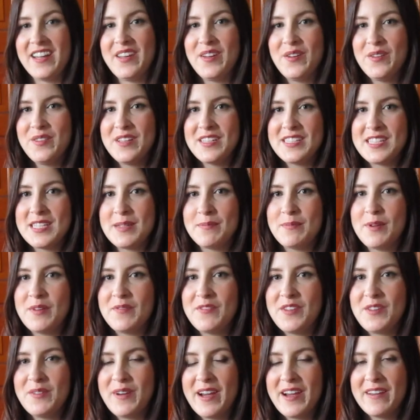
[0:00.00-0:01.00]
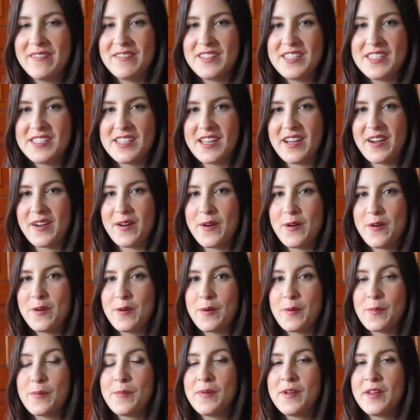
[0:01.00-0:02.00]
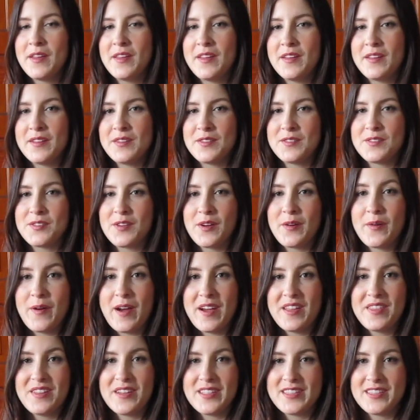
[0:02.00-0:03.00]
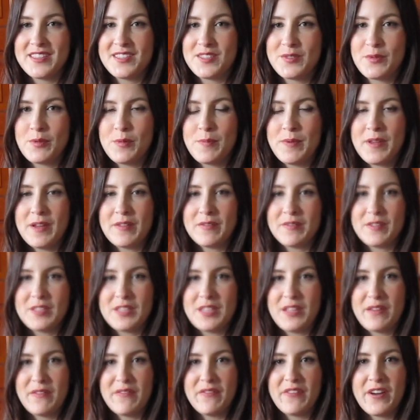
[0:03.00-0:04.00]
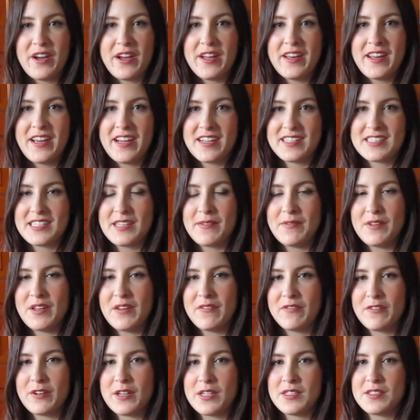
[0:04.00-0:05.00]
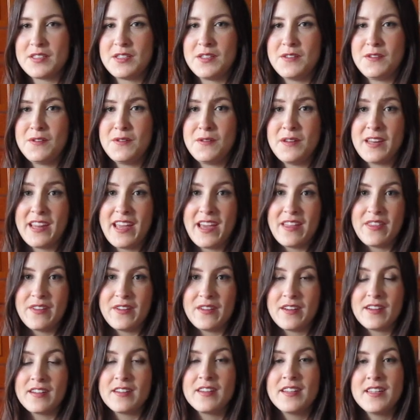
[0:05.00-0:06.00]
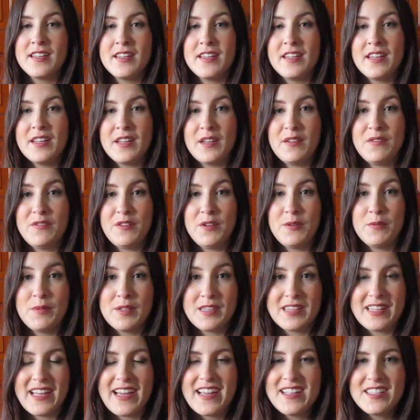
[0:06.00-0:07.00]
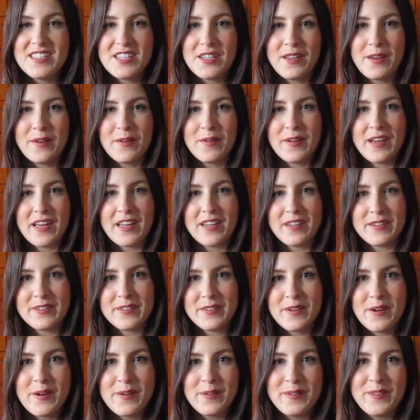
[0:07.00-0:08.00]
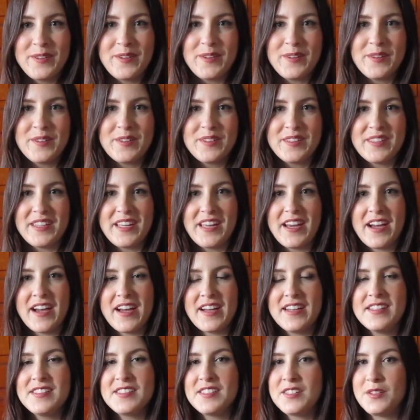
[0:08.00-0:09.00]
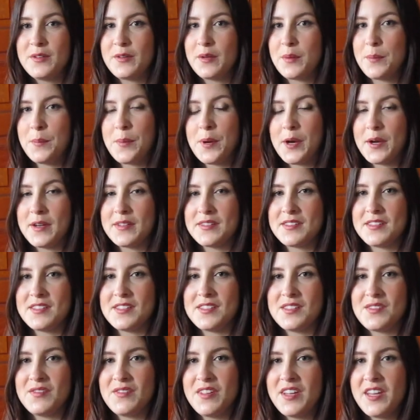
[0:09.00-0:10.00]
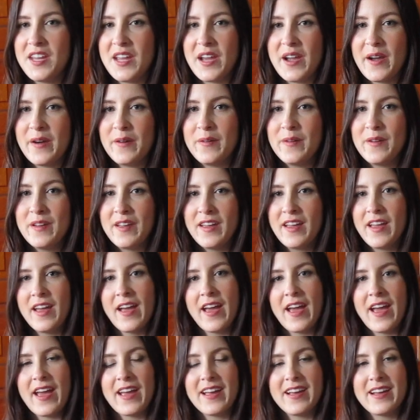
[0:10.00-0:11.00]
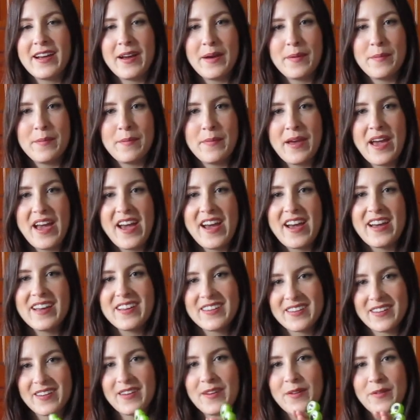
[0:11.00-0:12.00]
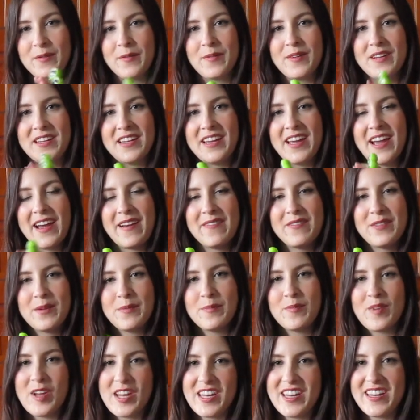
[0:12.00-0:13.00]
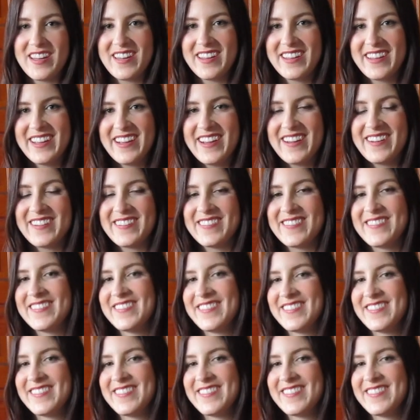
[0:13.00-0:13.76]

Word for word: know that some of you have these at home, so I thought this would be a really fun activity for us to do together. If you would like to go get your own googly eyes, you can pause this video and come back when you have them ready to go.